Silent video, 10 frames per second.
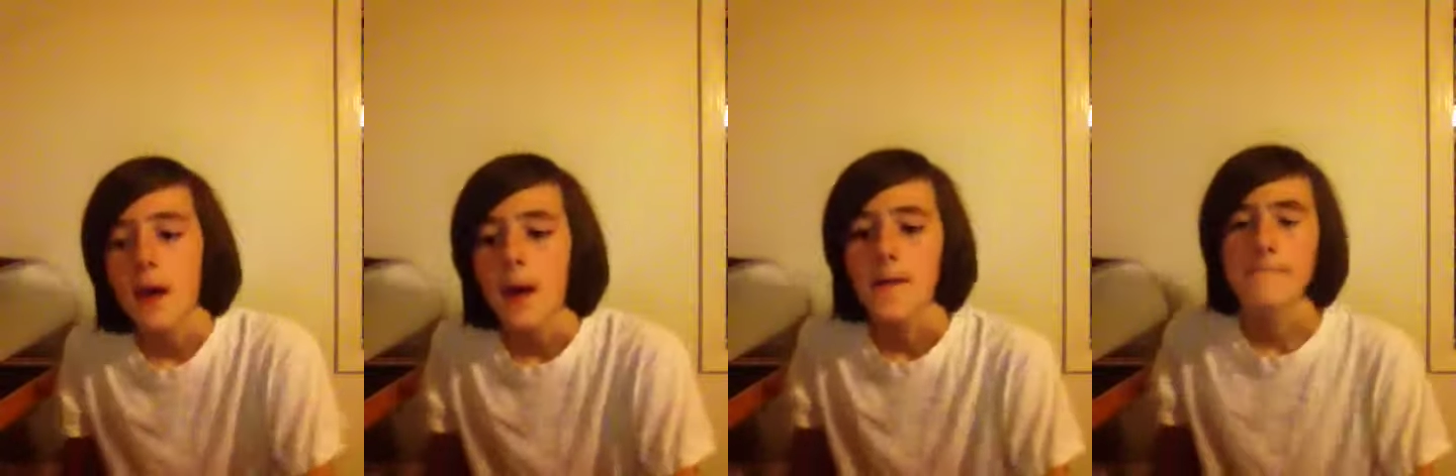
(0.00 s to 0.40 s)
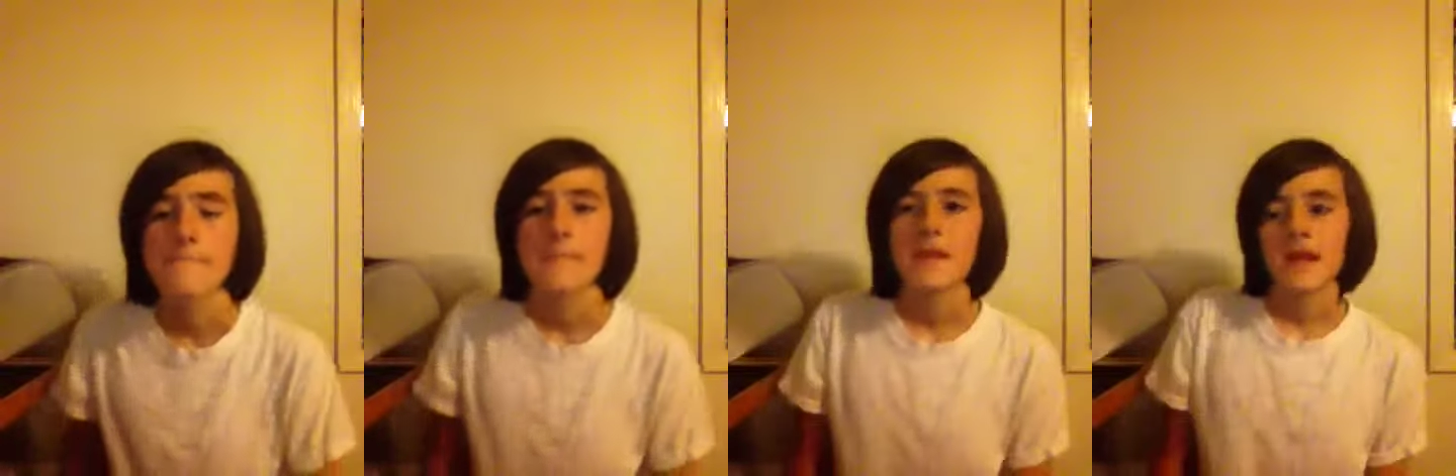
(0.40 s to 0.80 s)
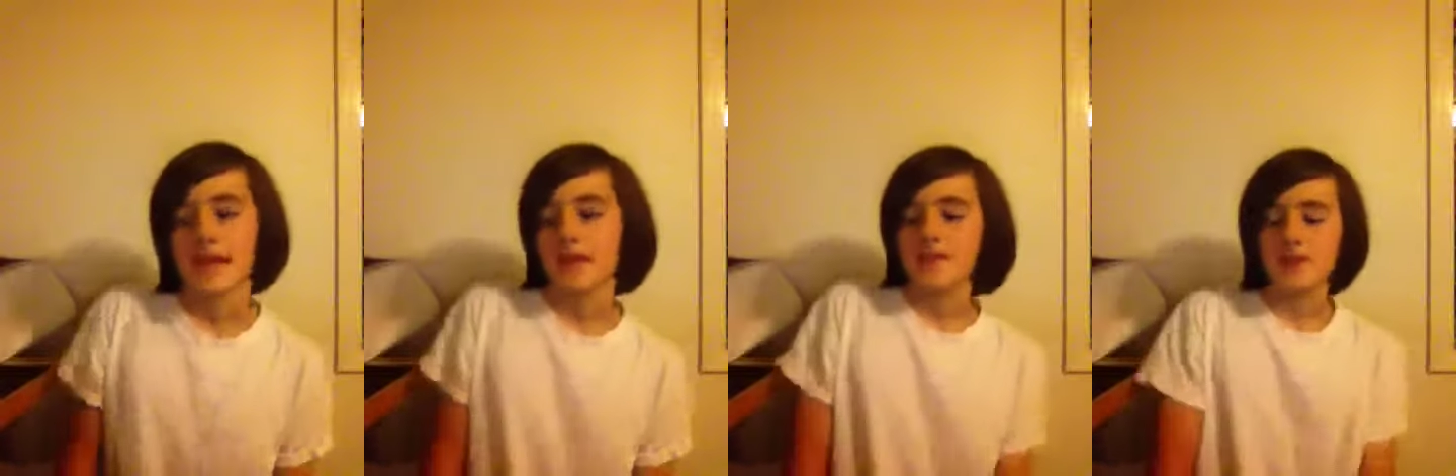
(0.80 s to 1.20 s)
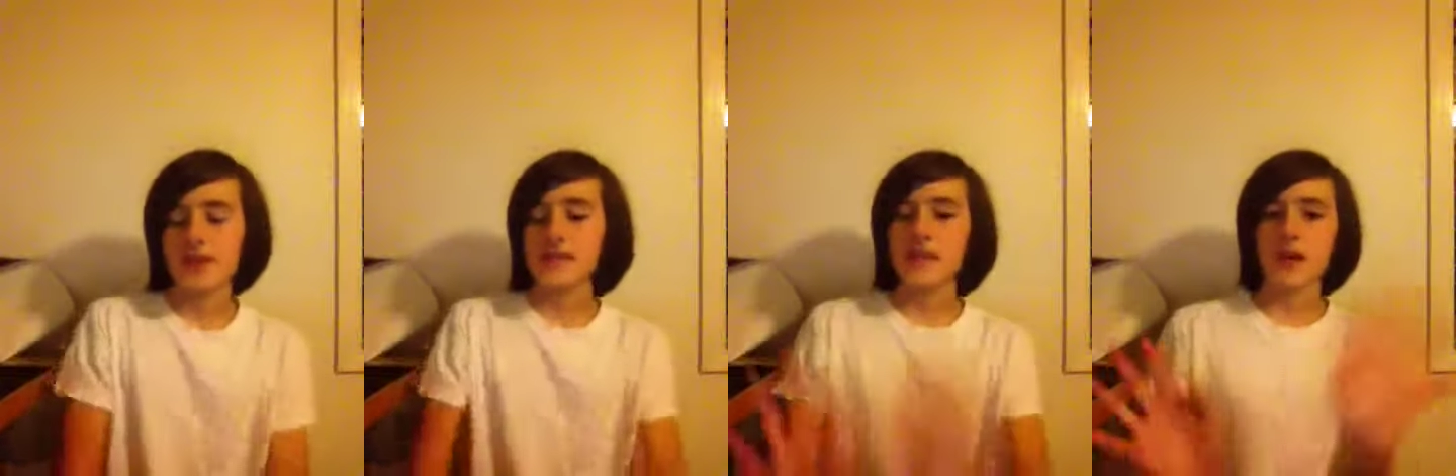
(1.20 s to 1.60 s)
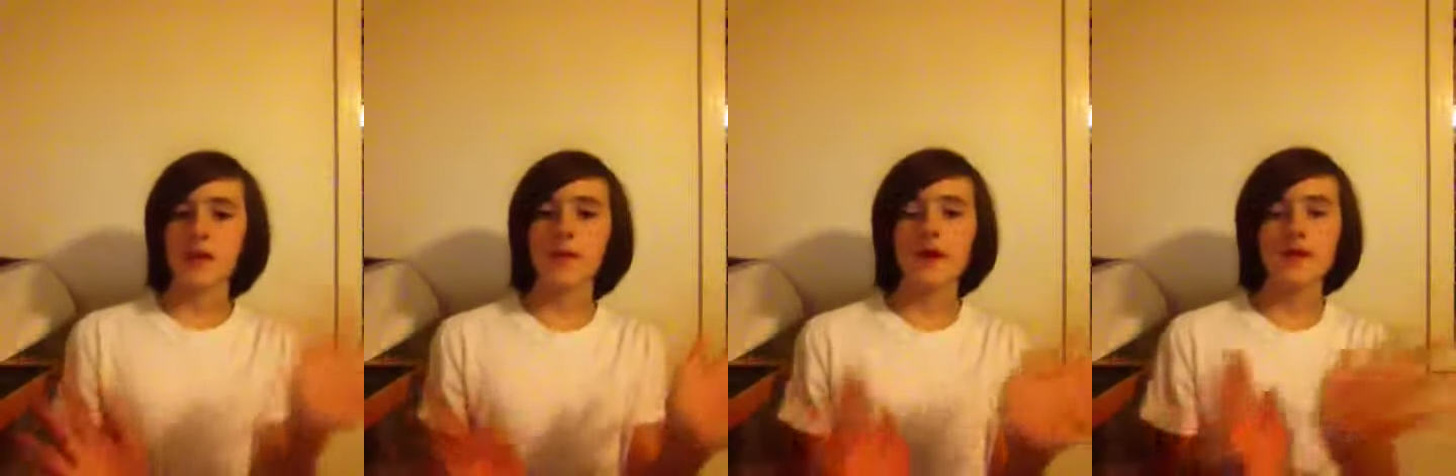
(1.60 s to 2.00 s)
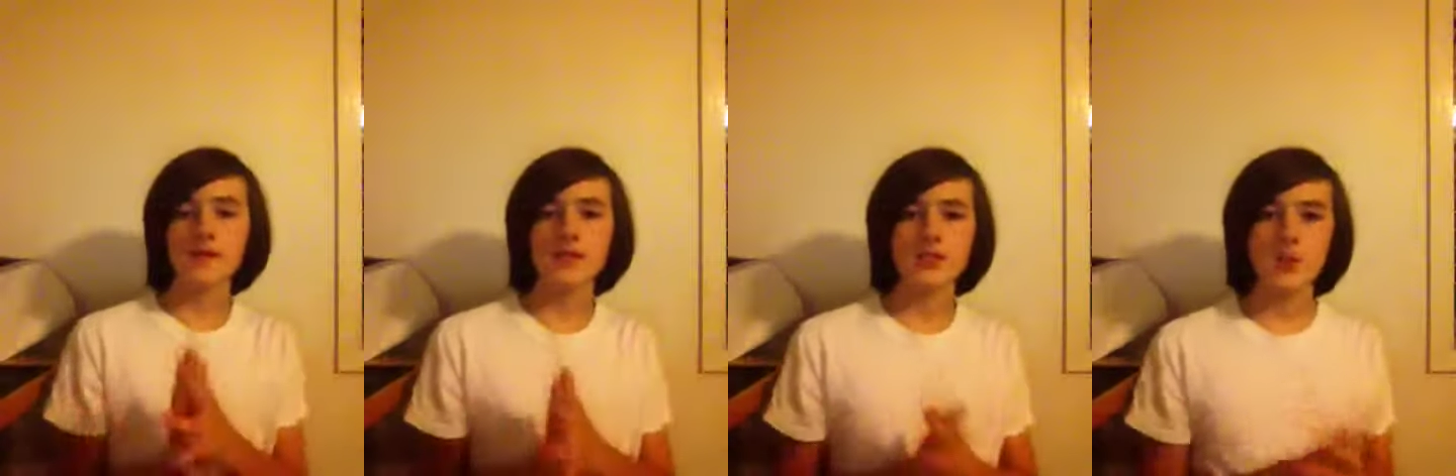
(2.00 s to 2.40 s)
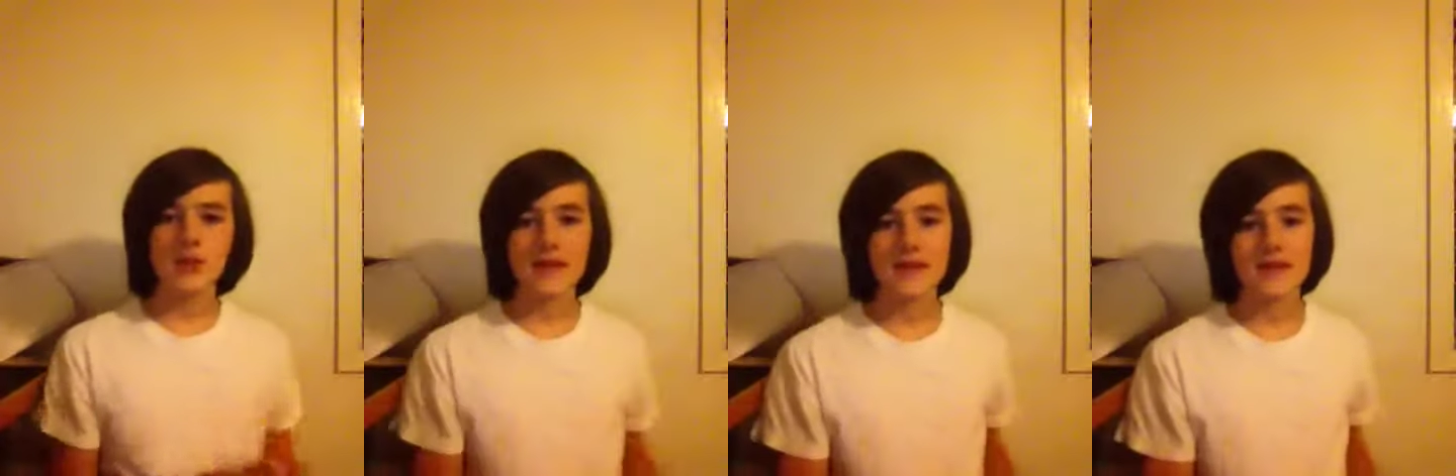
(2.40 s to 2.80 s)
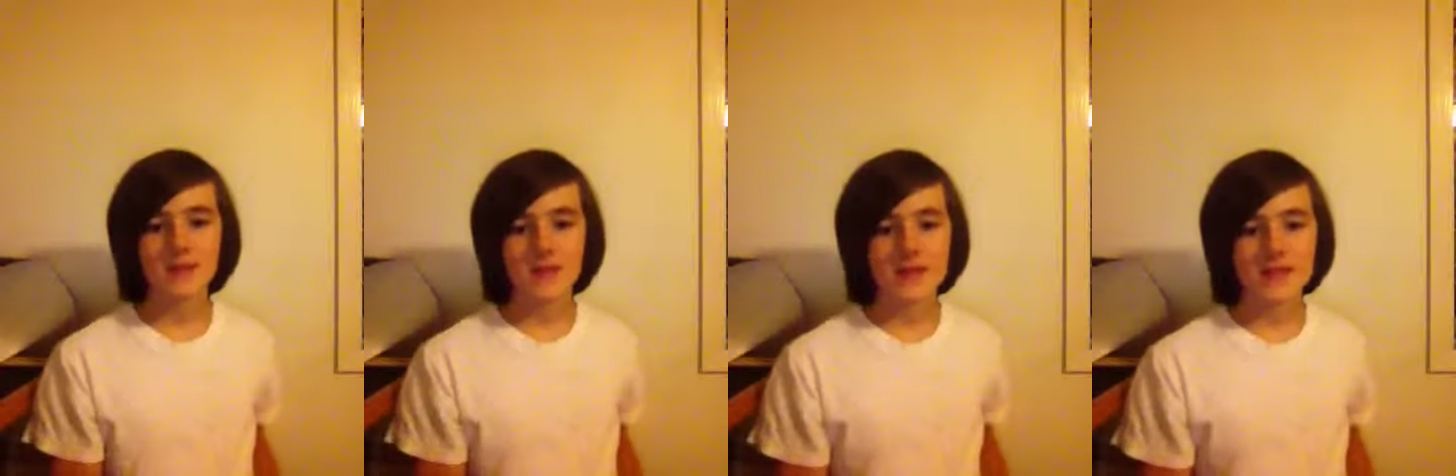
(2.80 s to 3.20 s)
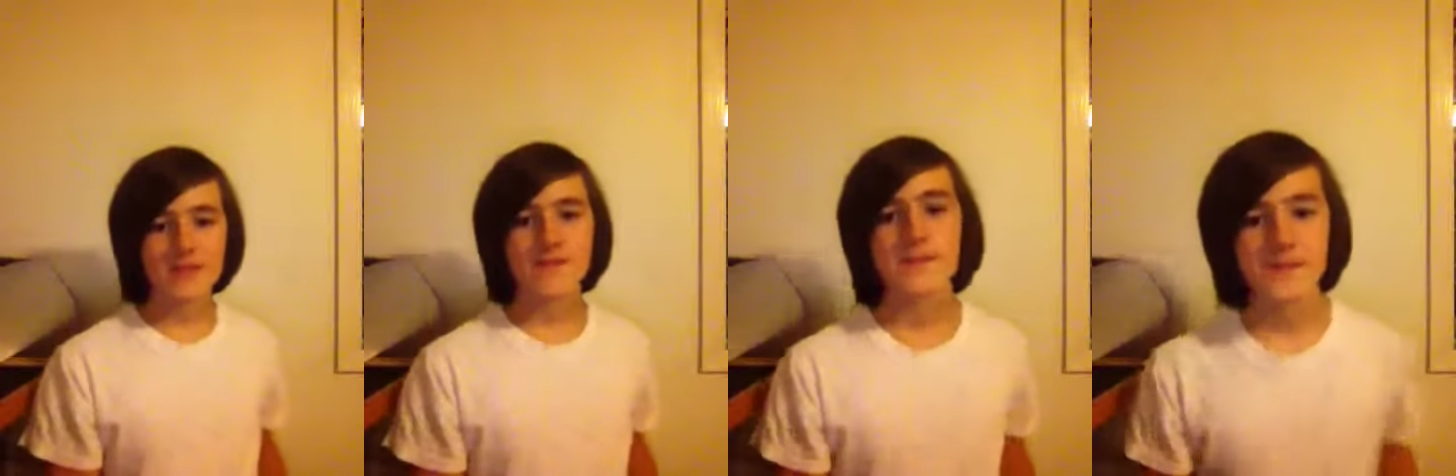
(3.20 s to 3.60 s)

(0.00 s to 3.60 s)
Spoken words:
And you guys can come on and join in with us.